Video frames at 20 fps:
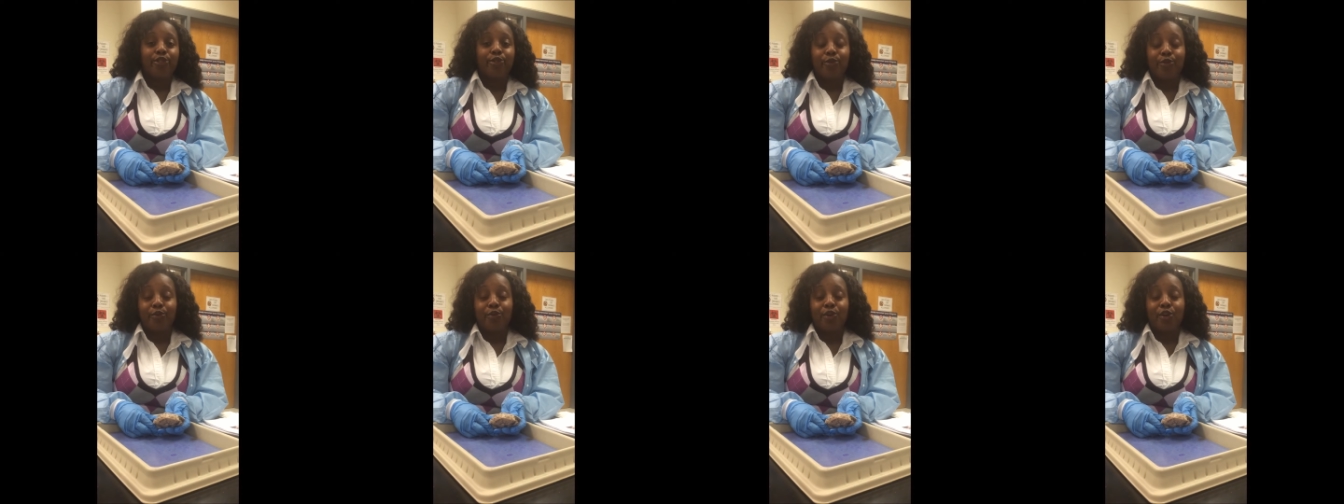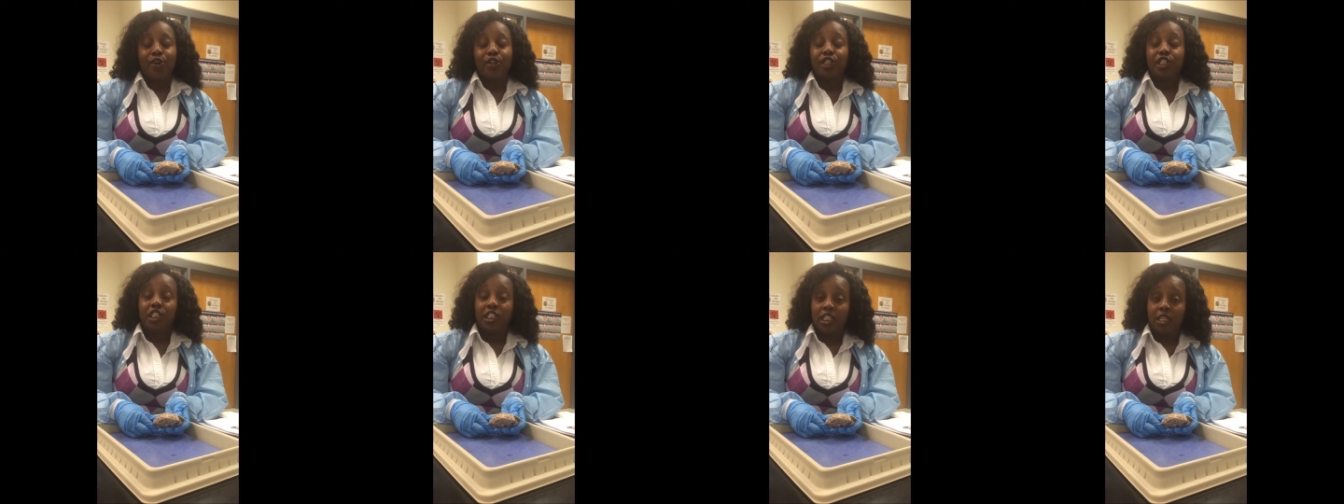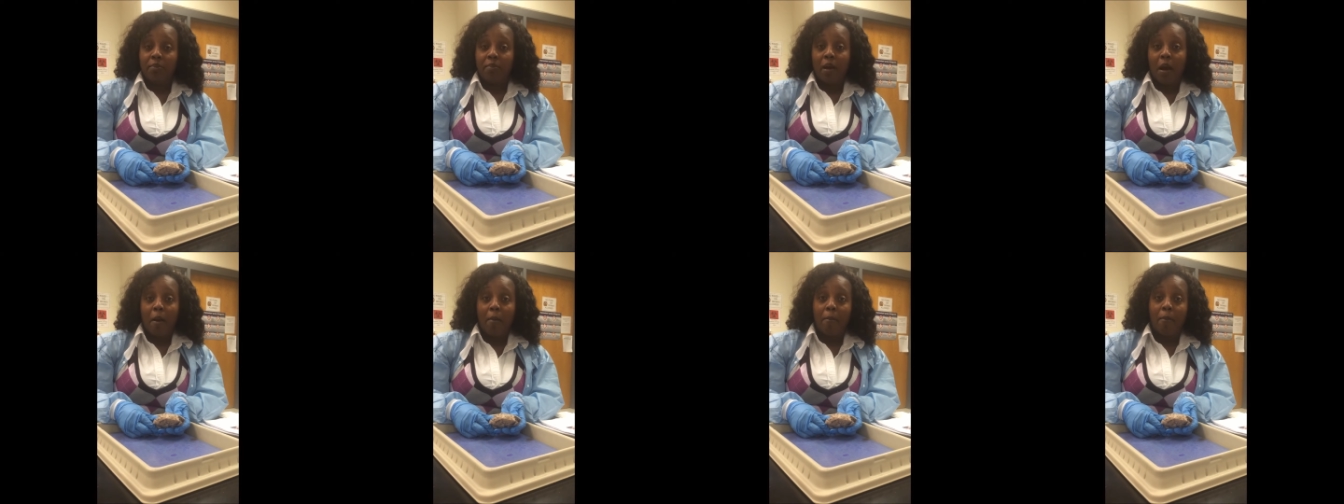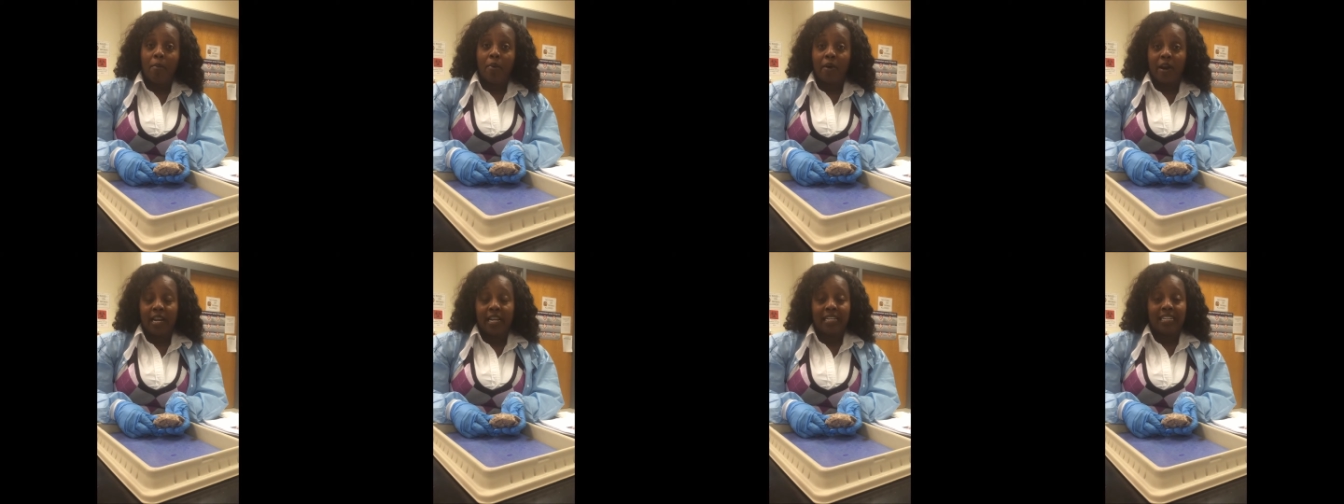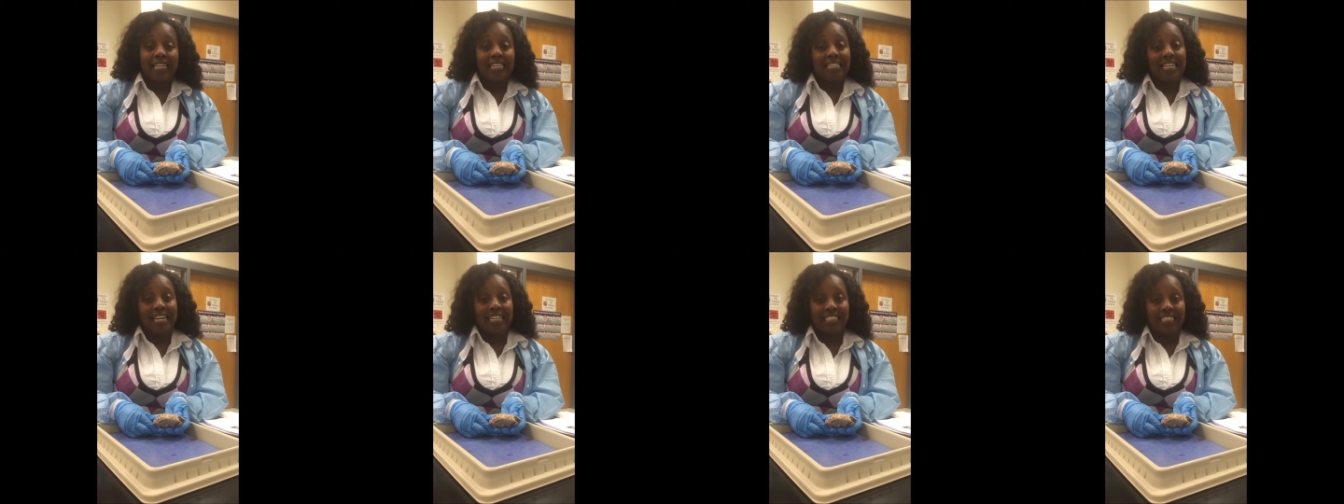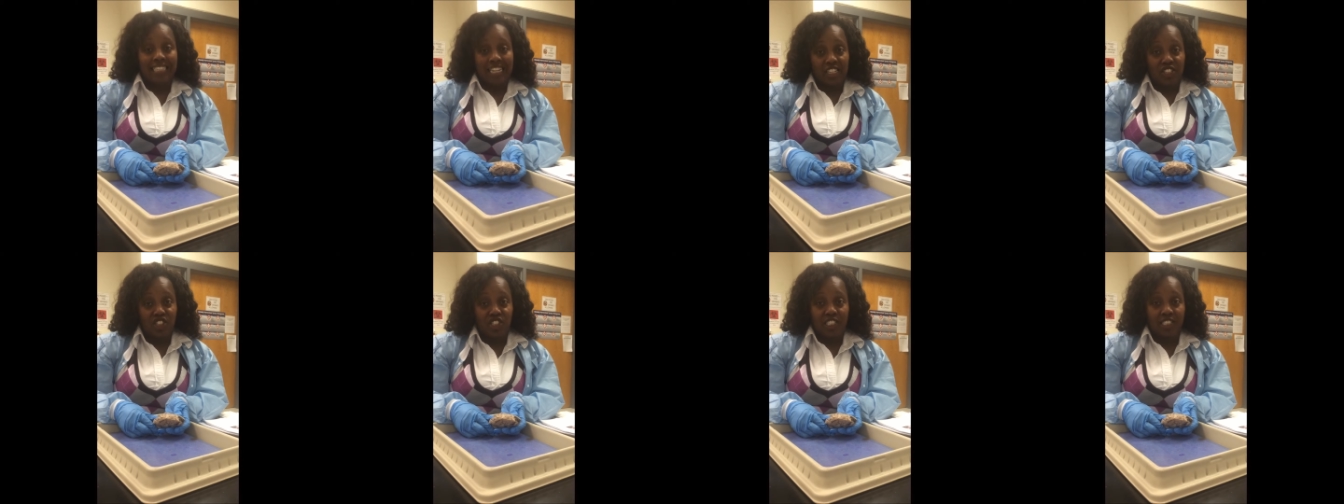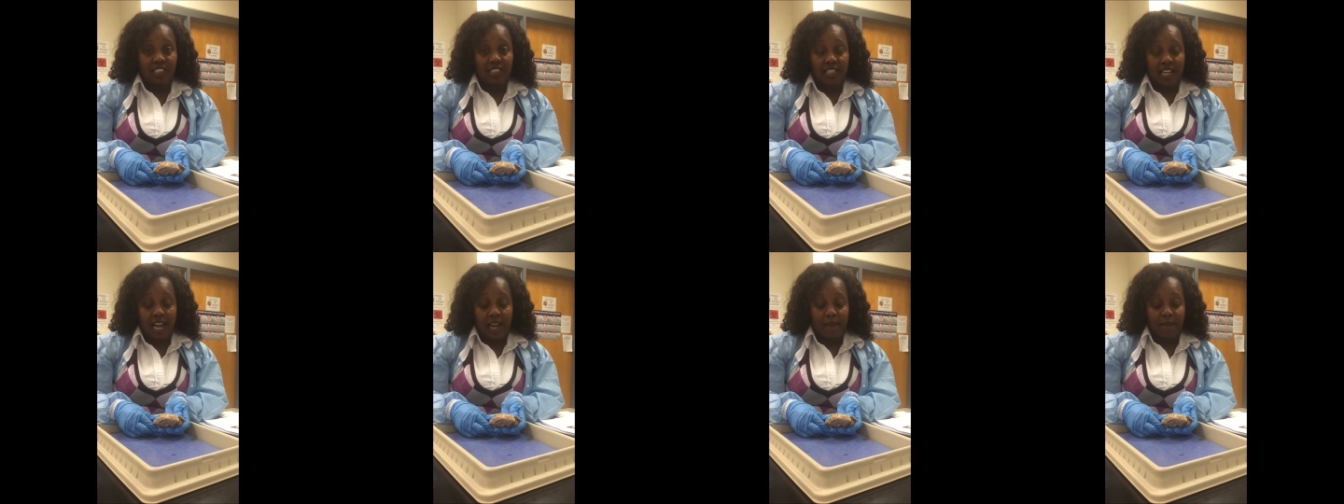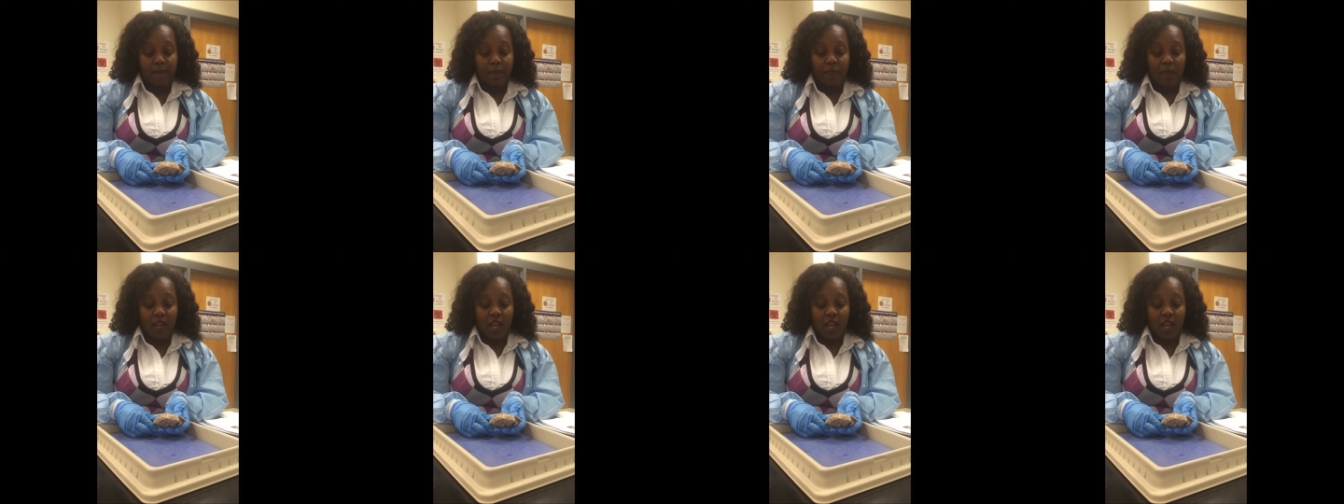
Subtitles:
through your sheep brain dissection today.